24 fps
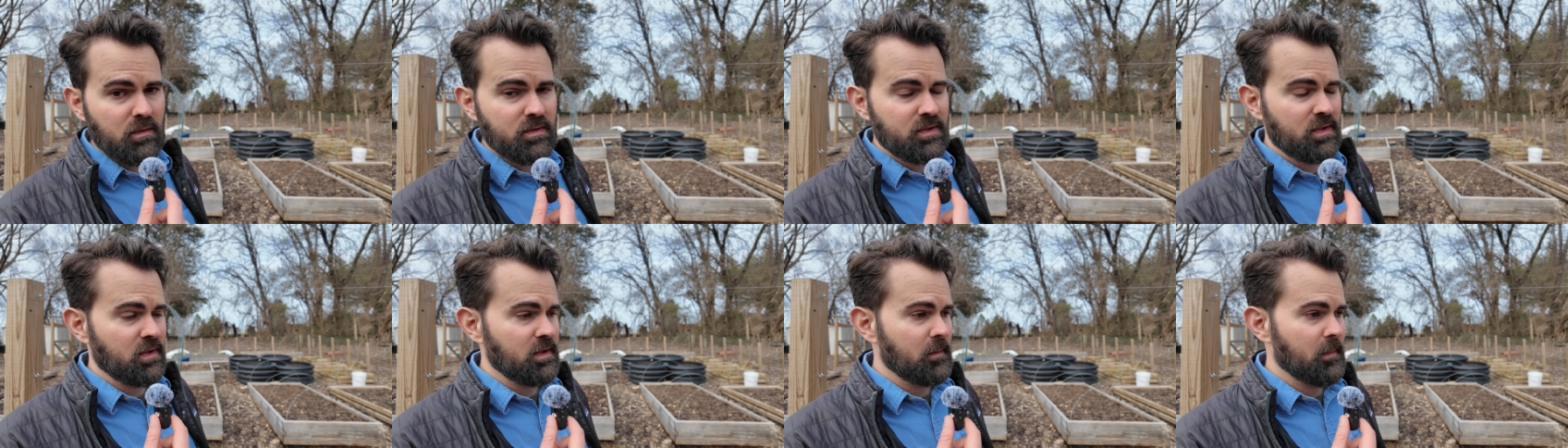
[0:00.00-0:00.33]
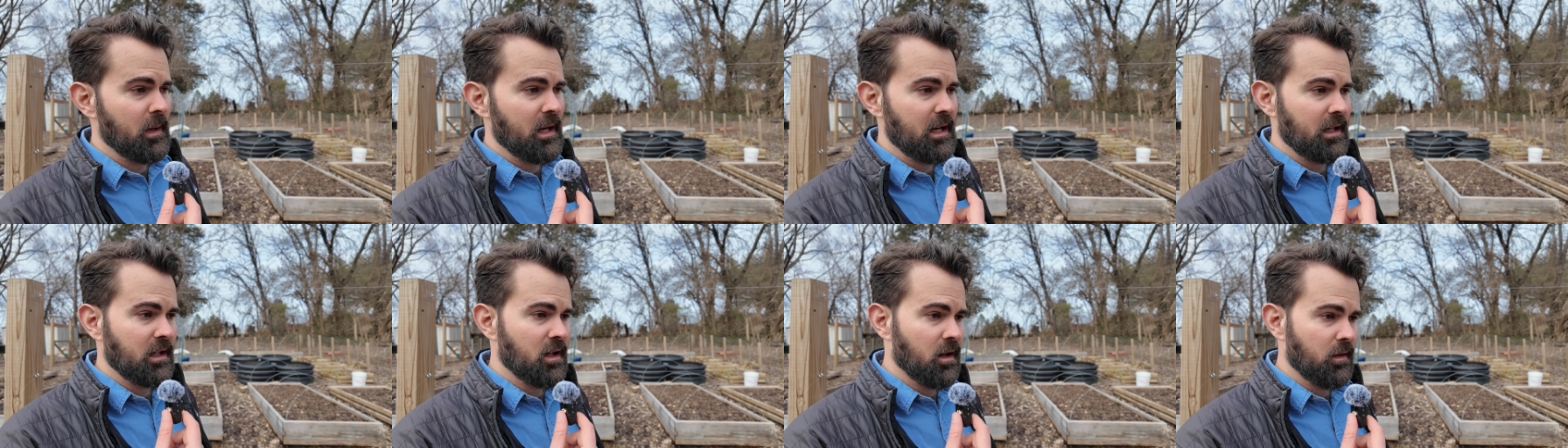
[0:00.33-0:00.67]
So
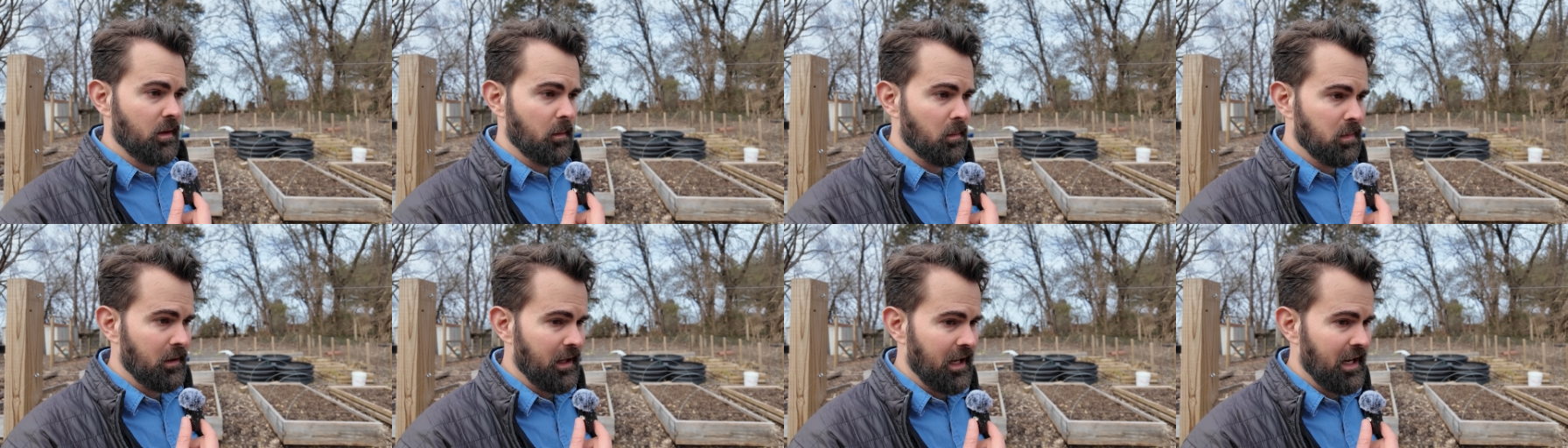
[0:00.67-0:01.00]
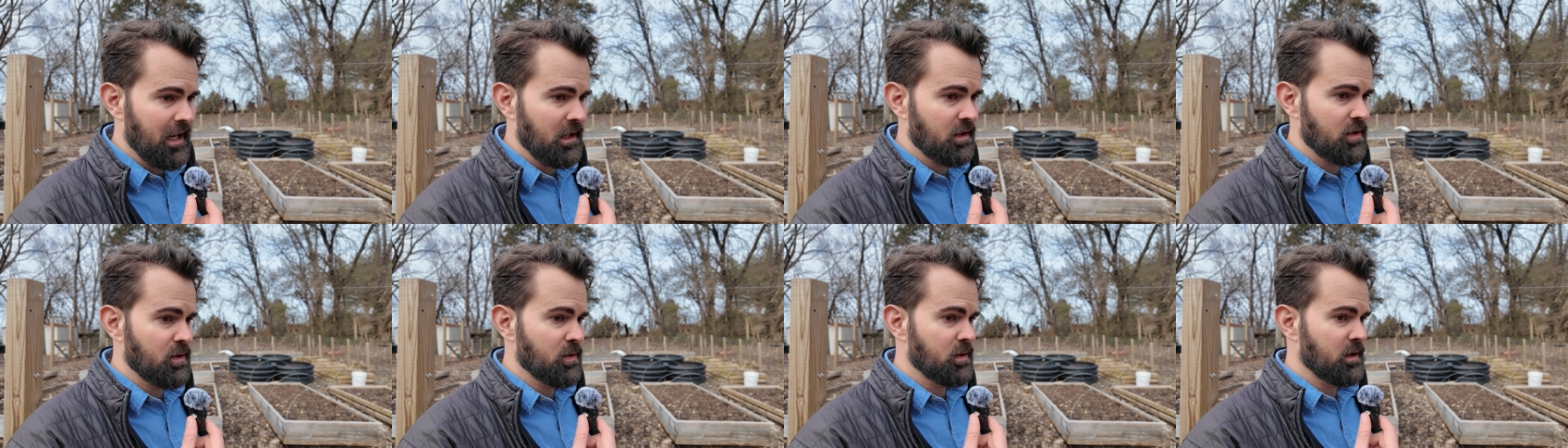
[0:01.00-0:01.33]
depending on the
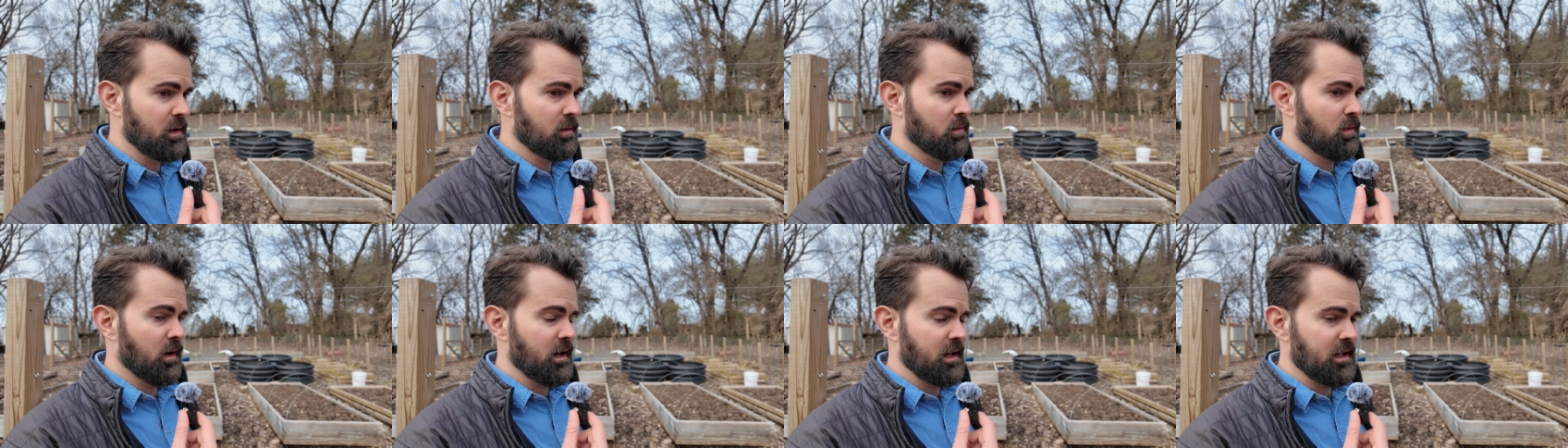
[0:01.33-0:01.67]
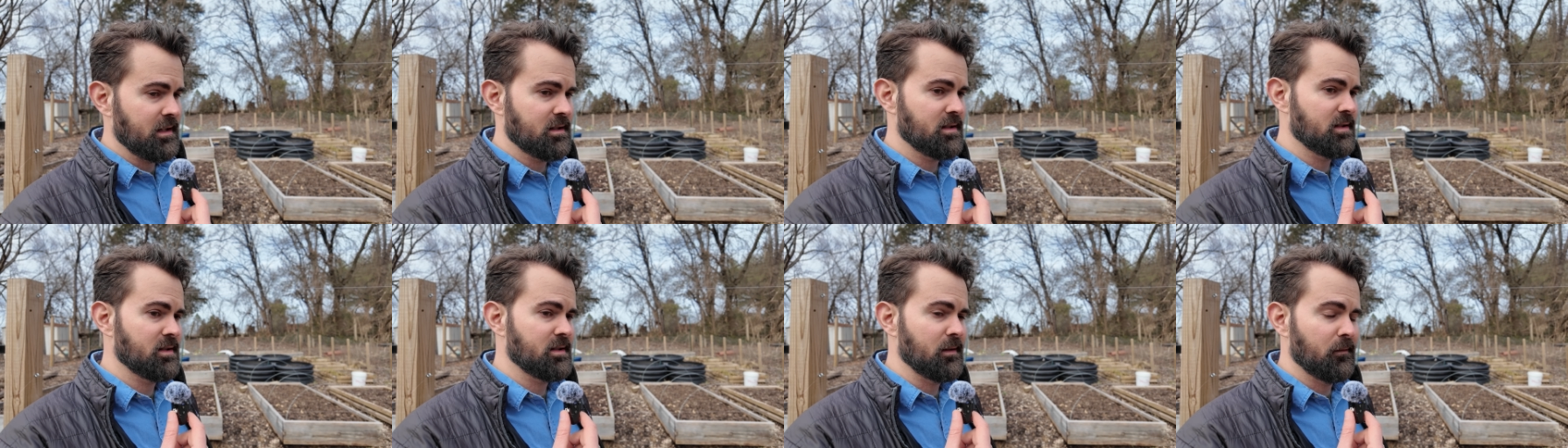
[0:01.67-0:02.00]
plant, you could run
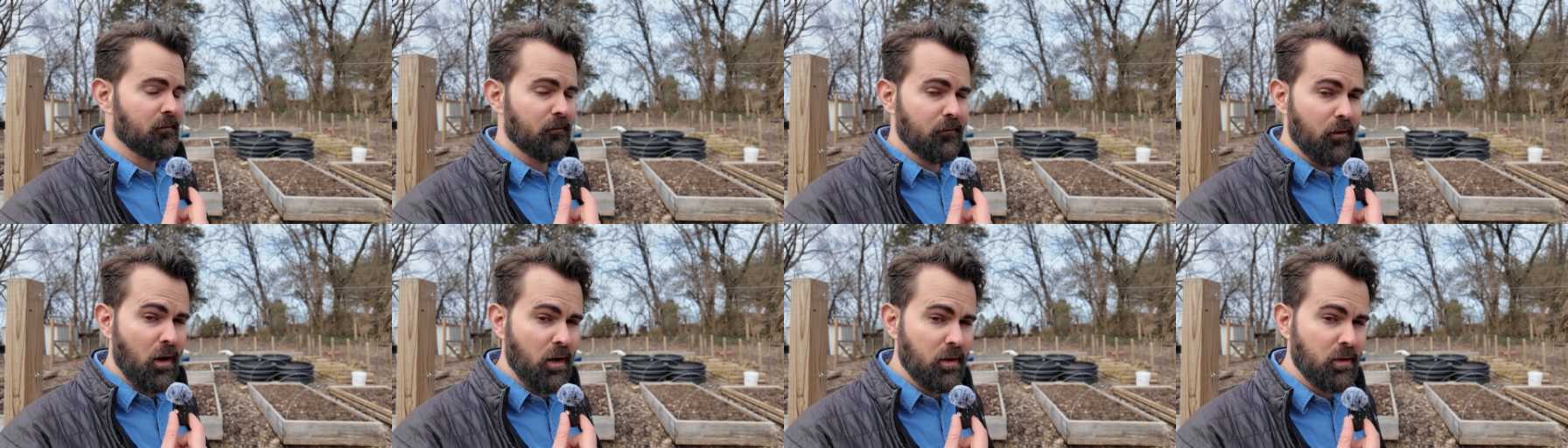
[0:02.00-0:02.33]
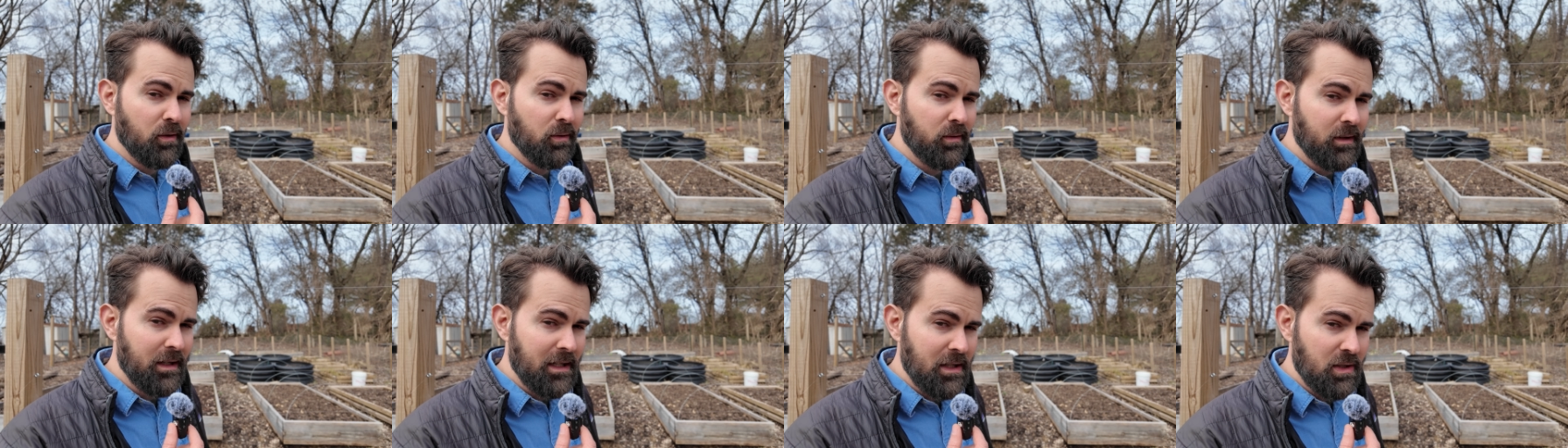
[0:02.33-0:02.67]
into some
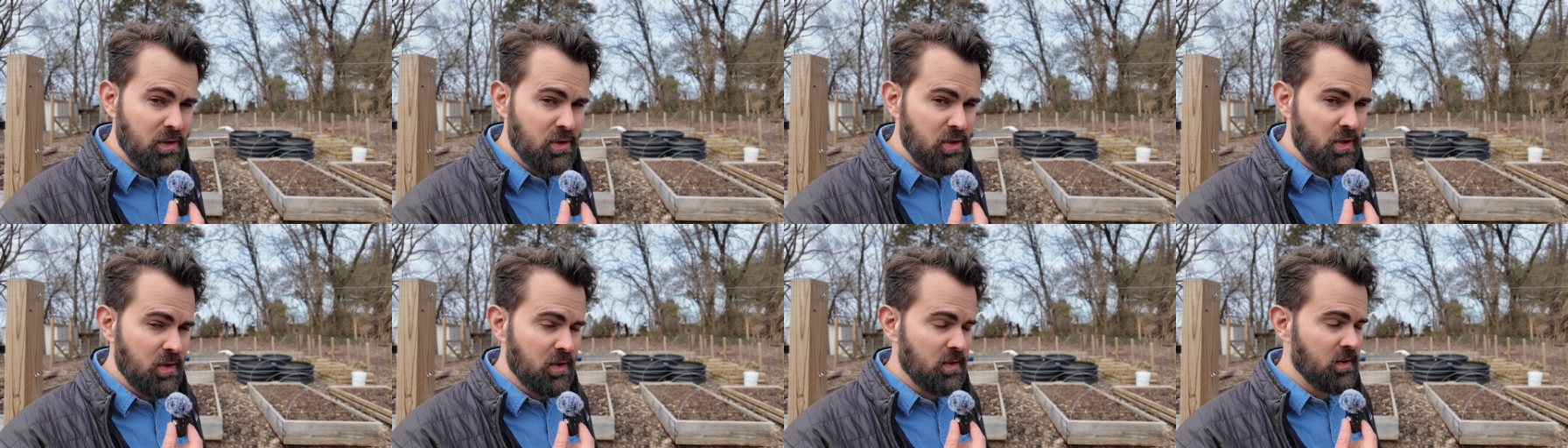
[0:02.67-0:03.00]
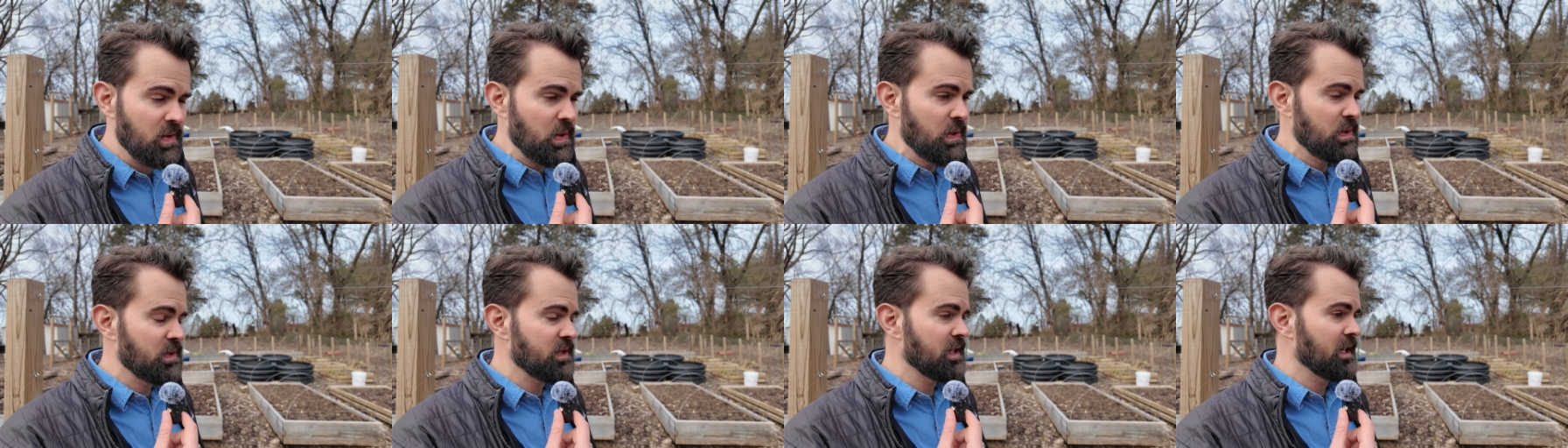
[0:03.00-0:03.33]
fungal
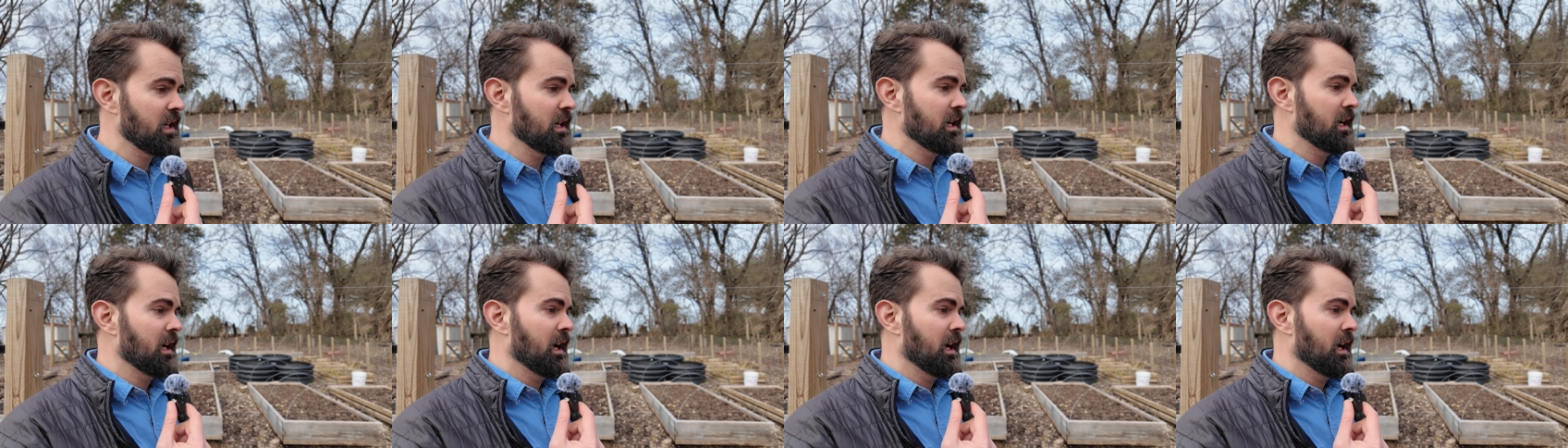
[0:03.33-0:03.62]
issues.